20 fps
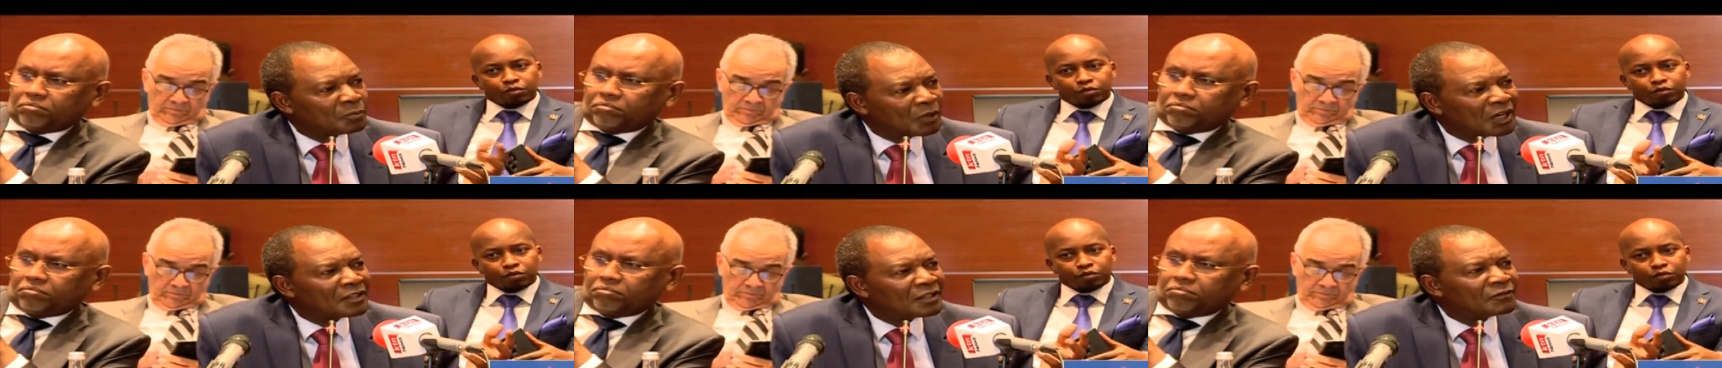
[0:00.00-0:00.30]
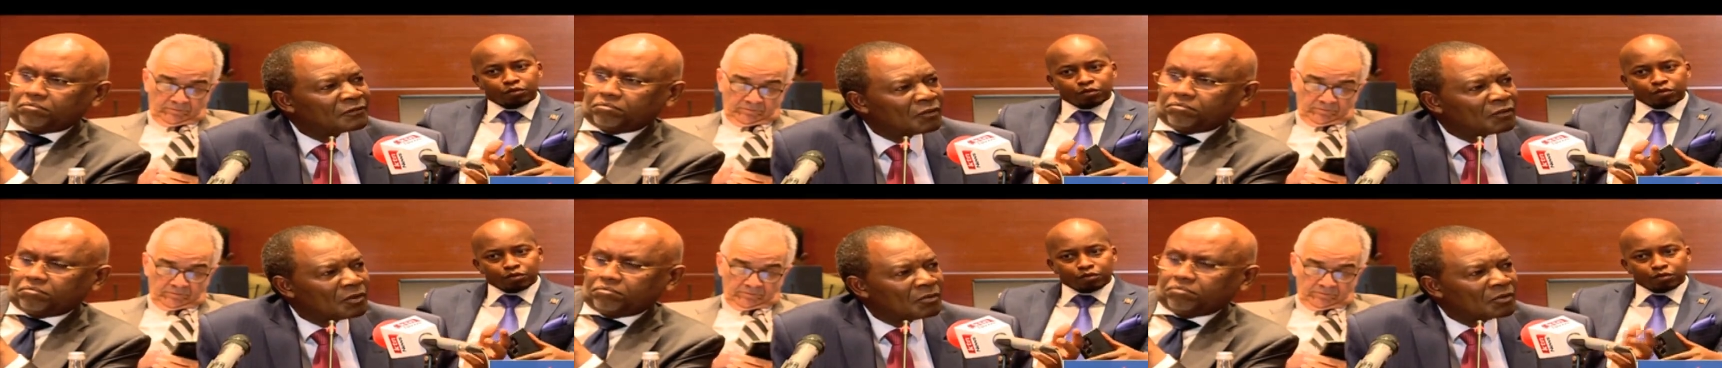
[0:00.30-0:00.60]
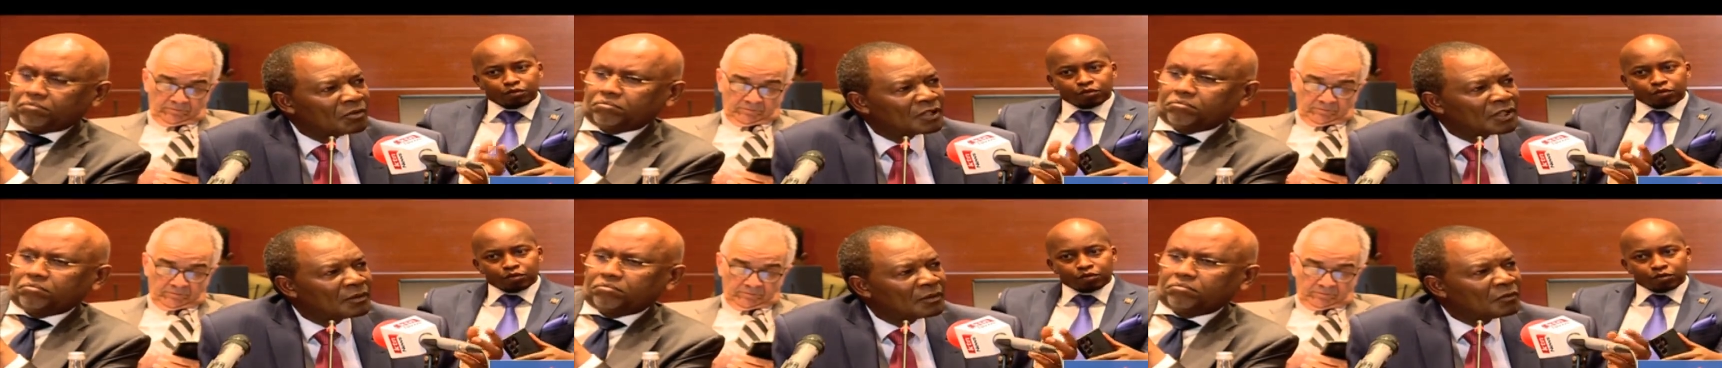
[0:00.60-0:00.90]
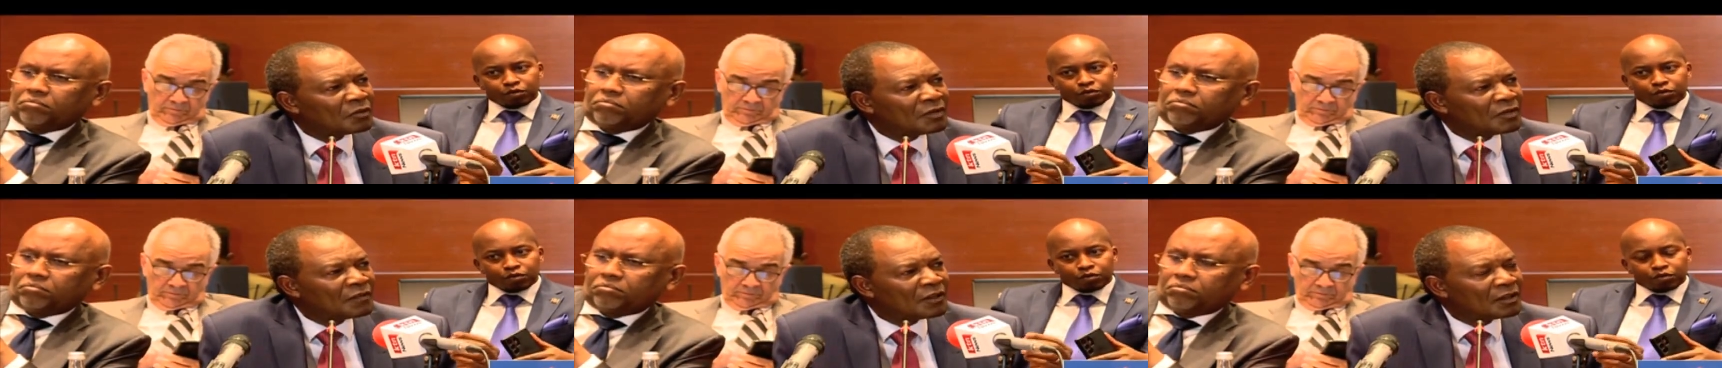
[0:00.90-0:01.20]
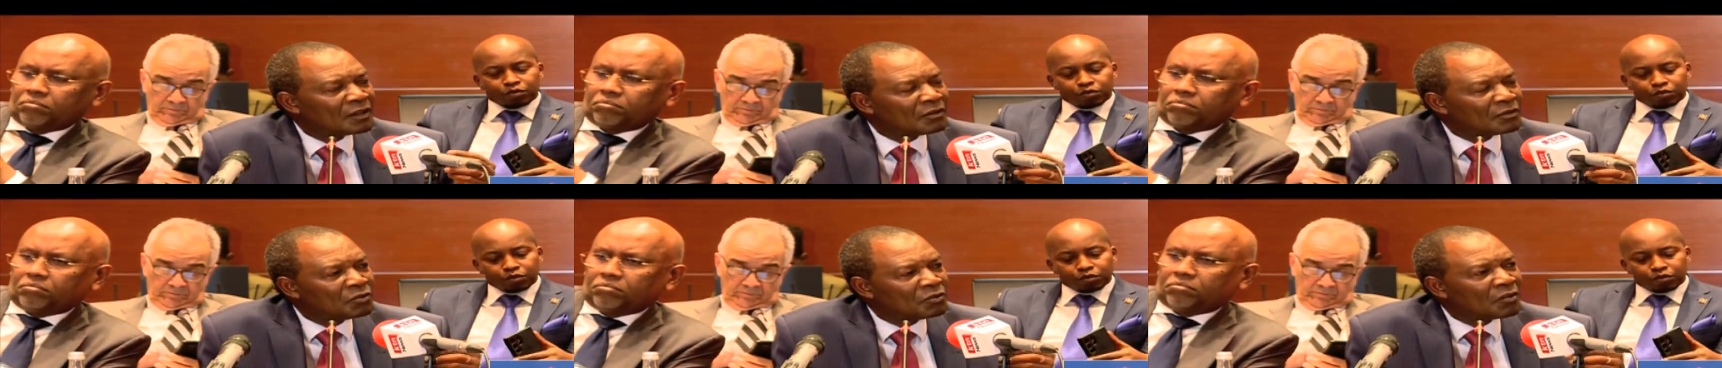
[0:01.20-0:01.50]
Speaker 1: platforms, and
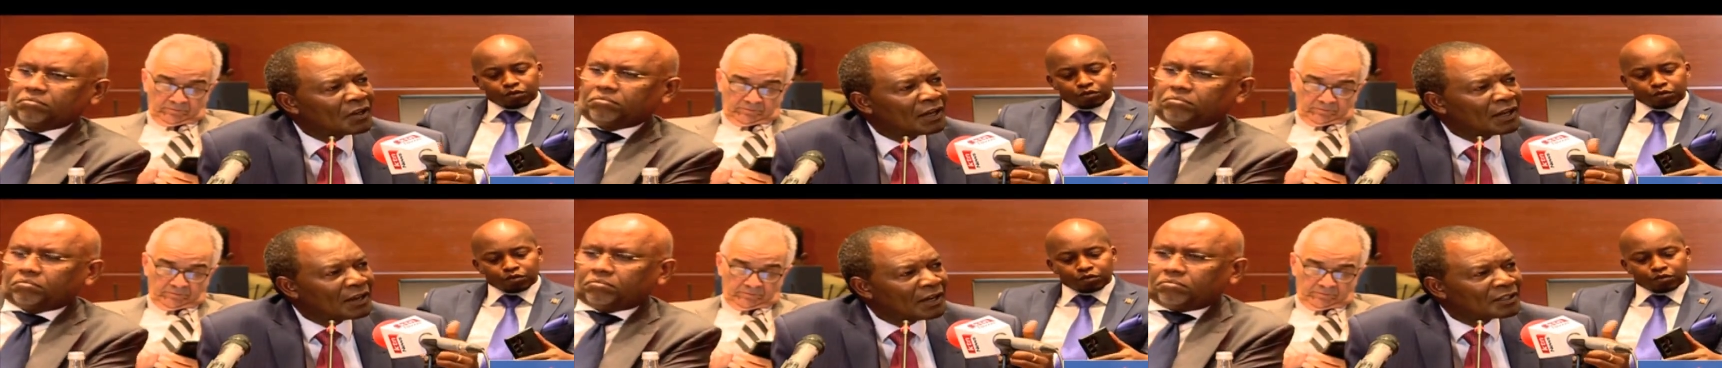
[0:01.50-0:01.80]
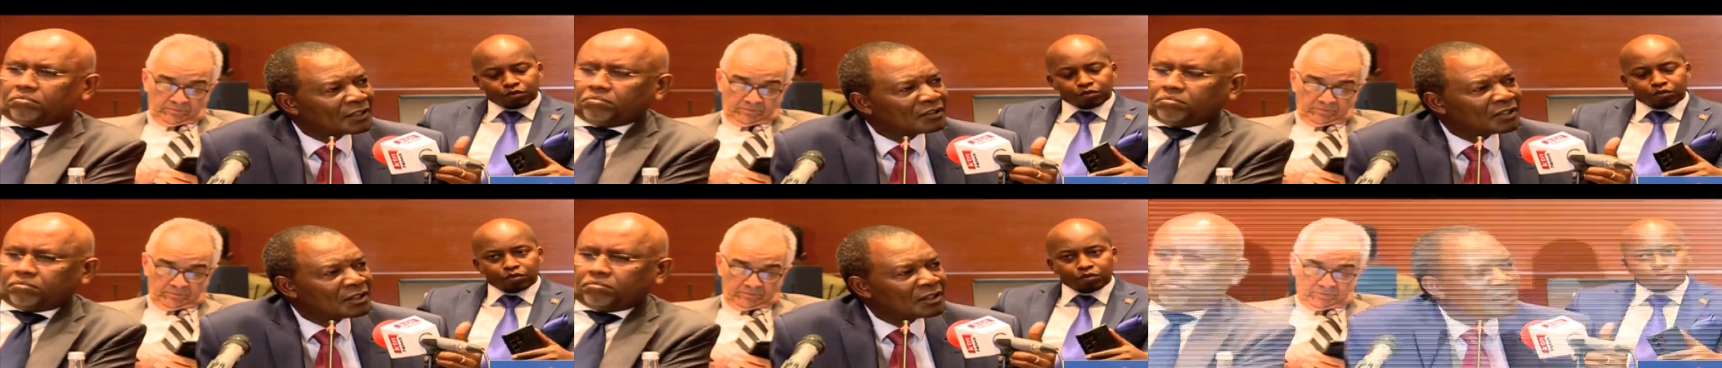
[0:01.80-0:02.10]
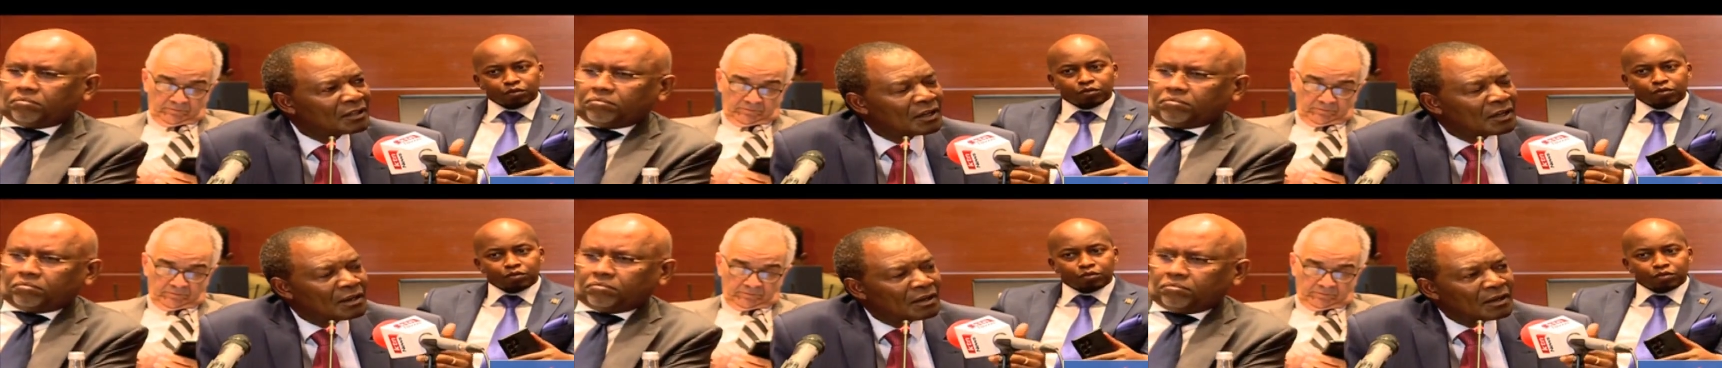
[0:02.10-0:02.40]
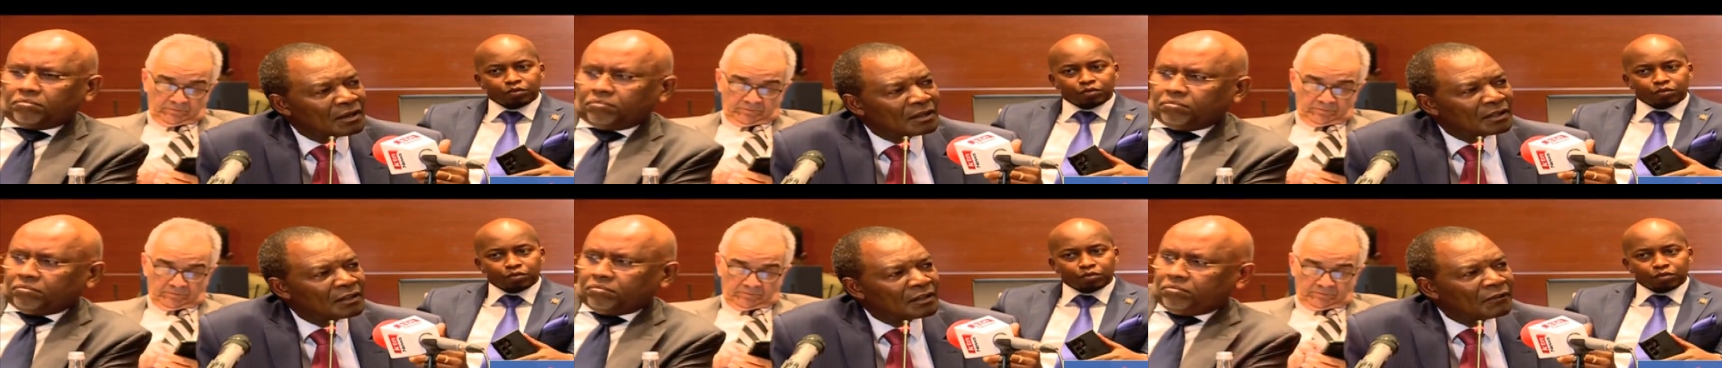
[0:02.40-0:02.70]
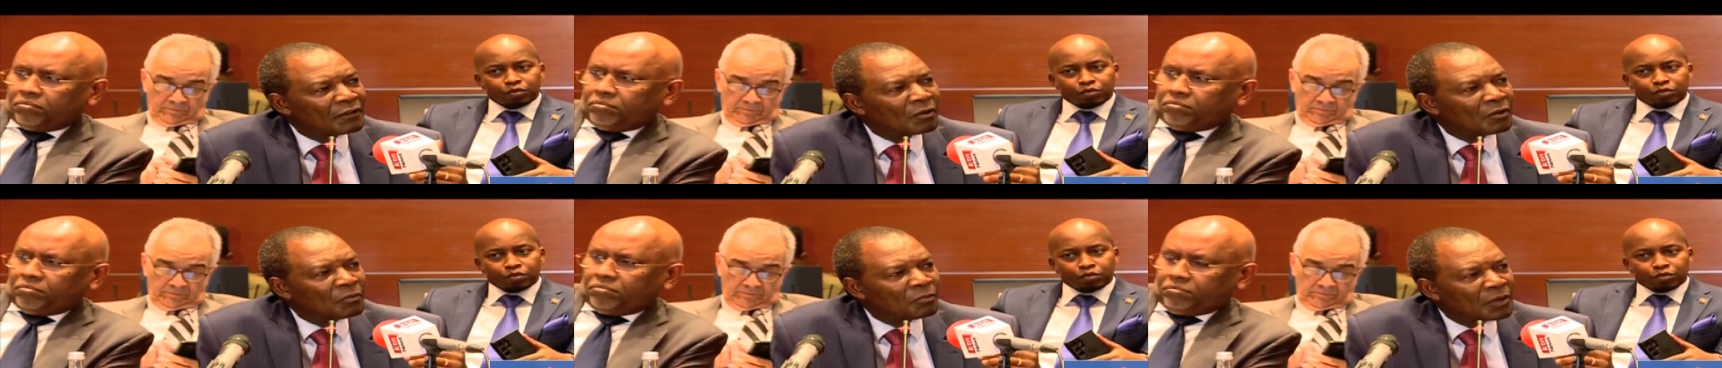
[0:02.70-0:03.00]
even you can actually
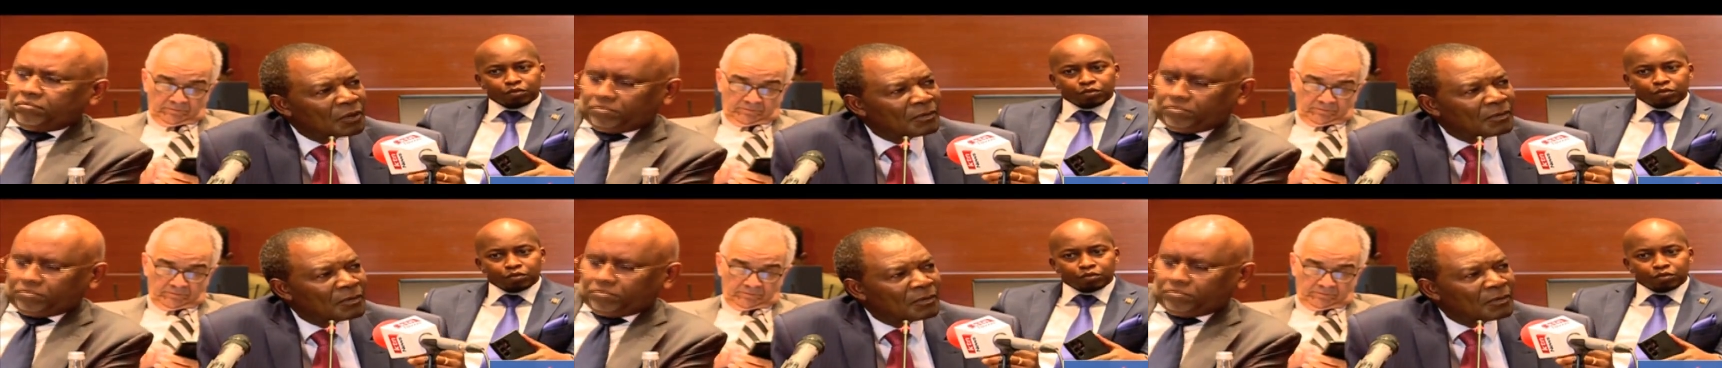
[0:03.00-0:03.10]
develop